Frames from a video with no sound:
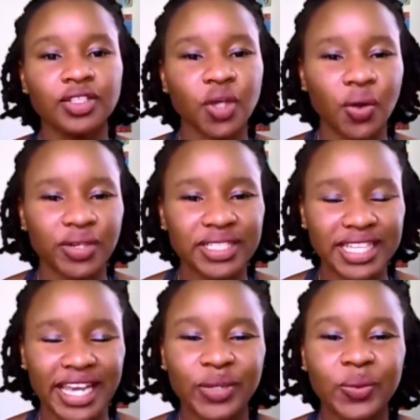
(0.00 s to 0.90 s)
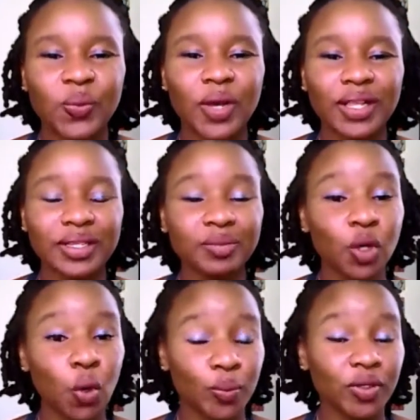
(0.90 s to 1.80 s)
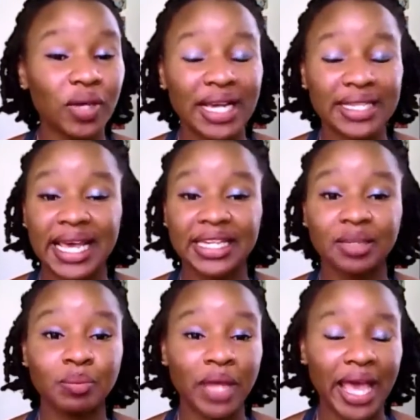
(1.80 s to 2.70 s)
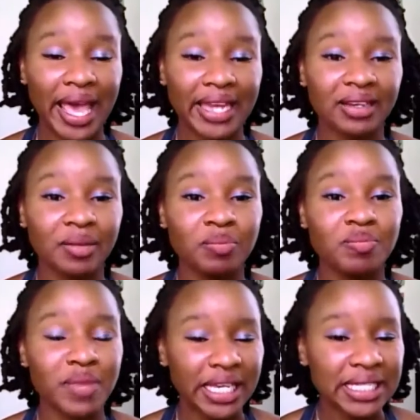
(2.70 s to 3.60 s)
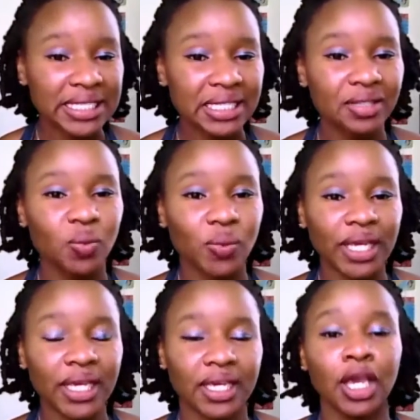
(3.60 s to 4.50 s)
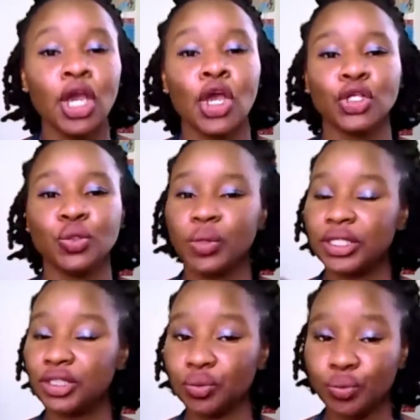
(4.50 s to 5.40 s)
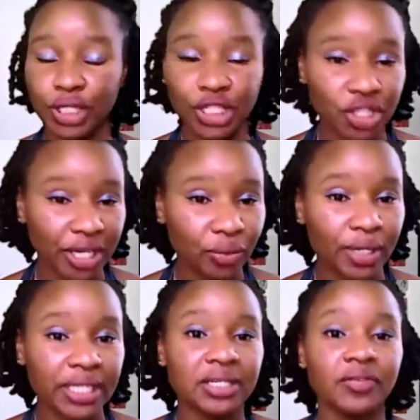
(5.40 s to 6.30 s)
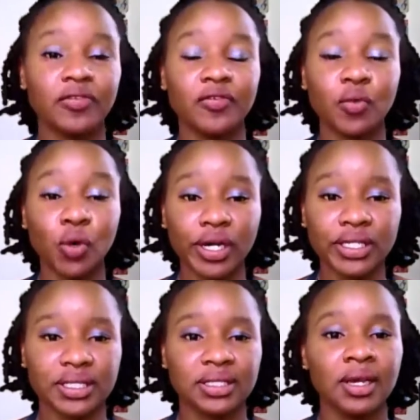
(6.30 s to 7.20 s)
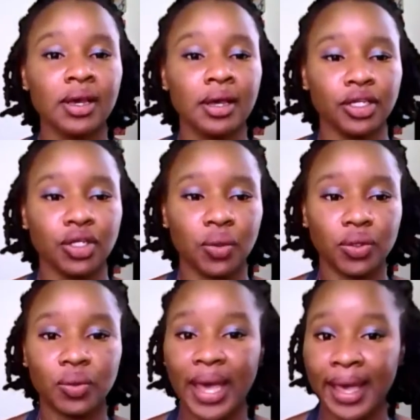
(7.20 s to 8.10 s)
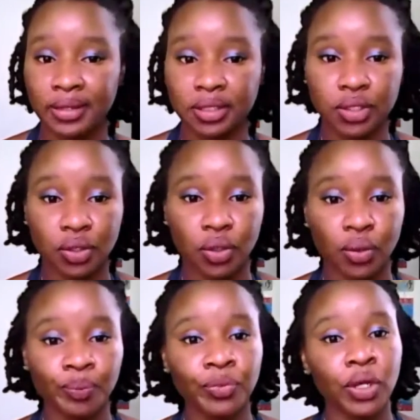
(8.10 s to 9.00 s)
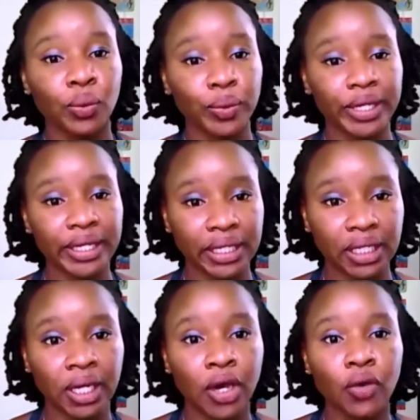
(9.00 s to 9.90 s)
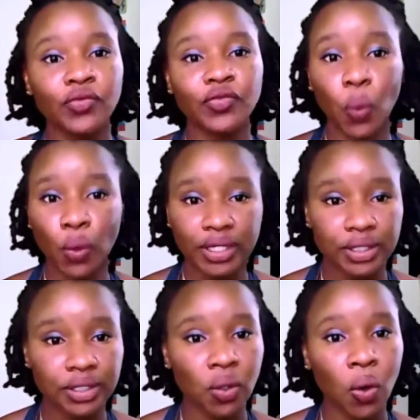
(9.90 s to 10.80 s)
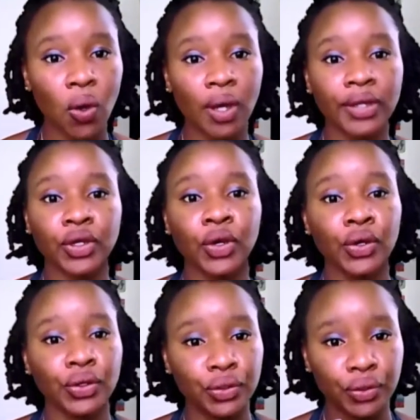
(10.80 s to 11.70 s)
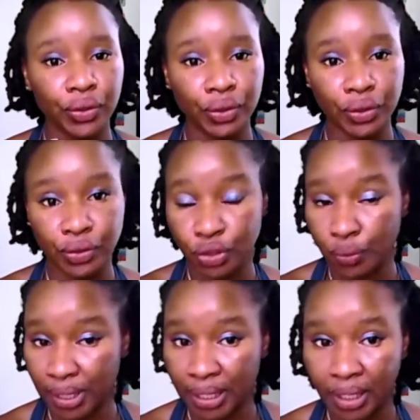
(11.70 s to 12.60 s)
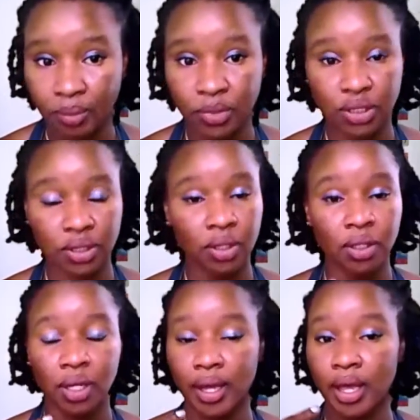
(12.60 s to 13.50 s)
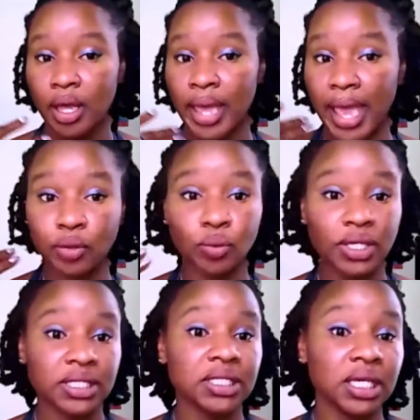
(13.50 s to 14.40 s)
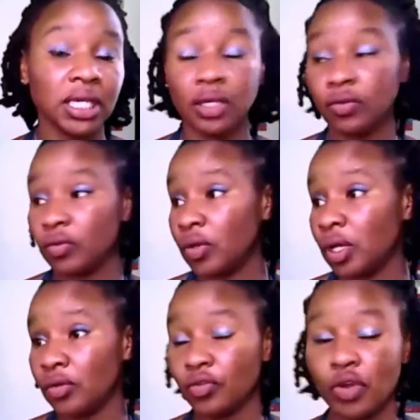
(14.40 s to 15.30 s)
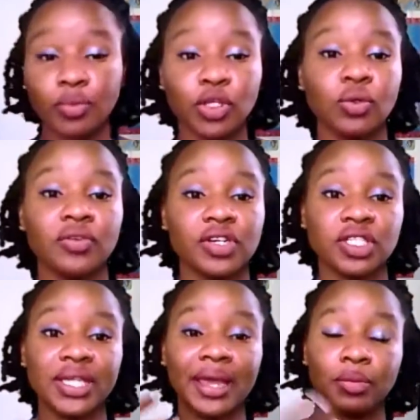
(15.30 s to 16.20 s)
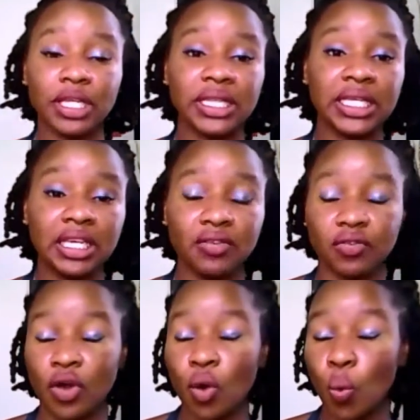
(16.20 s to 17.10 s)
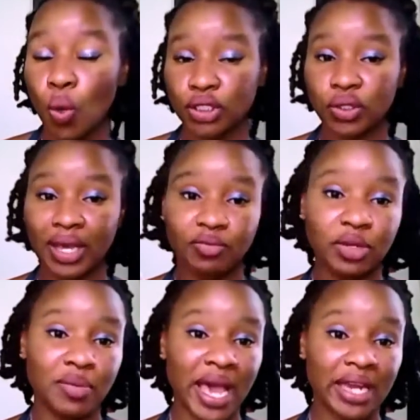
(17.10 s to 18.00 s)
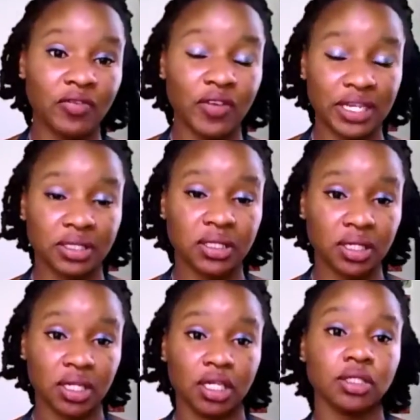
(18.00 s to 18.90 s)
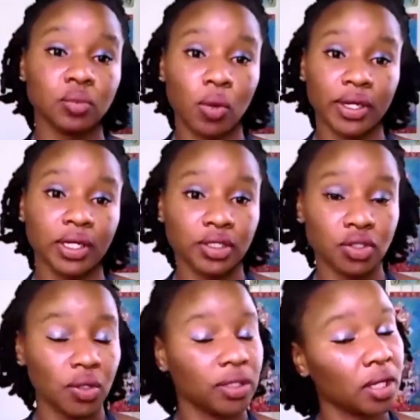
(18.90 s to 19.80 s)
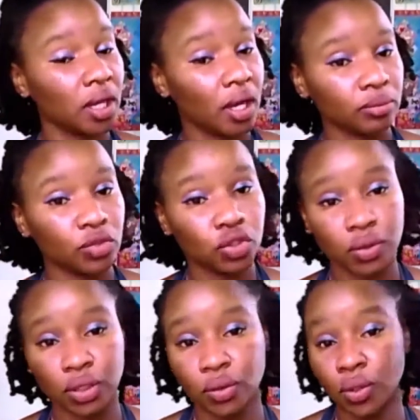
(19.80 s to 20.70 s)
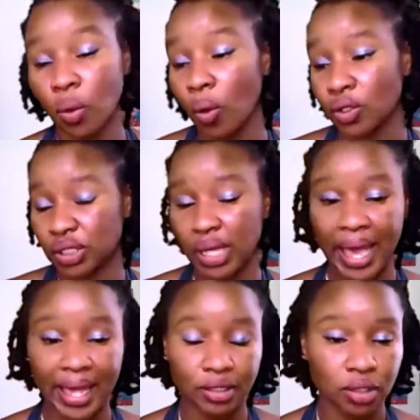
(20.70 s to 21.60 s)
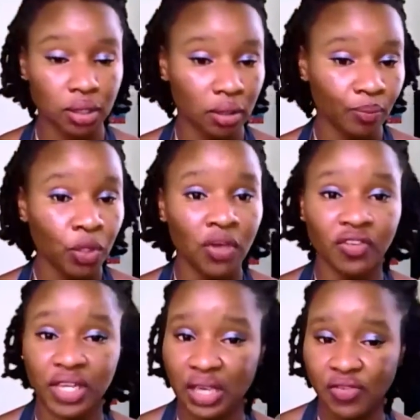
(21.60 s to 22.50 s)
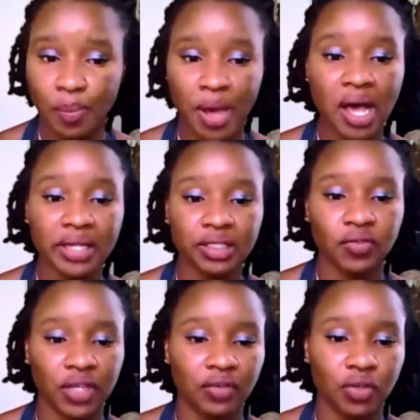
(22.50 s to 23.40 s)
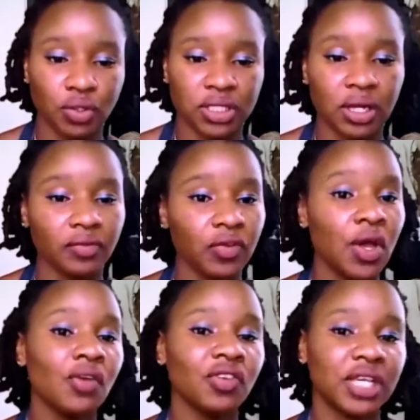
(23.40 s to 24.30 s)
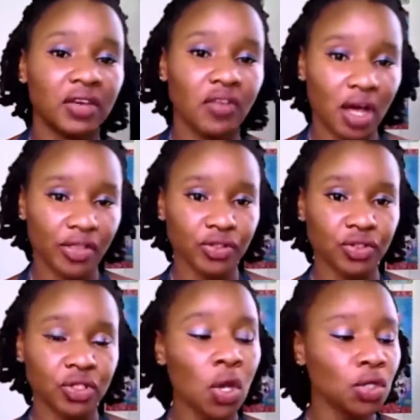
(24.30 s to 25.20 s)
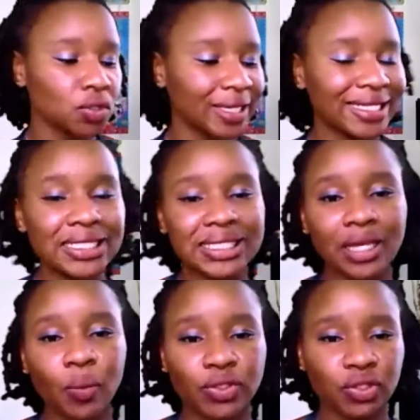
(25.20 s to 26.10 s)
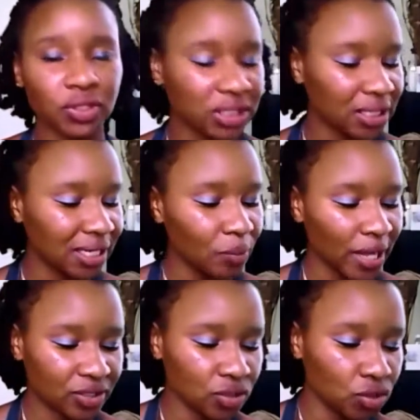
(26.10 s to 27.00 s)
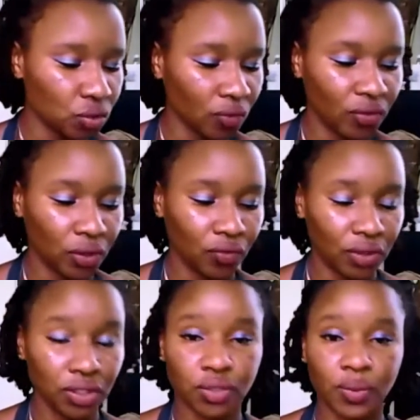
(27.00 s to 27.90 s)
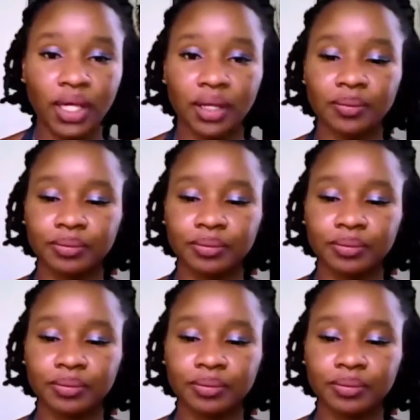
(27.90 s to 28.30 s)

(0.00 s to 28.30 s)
Taurus, thank you and welcome. Hope you guys had an, an amazing week. You were regenerative force. You know, you had to really focus on your your dreams uh, and receive from the universe and believe what you have been manifesting is what is gonna come to you you also had to forgive the past forgive yourself forgive others so let's see what your team has in store for you for this week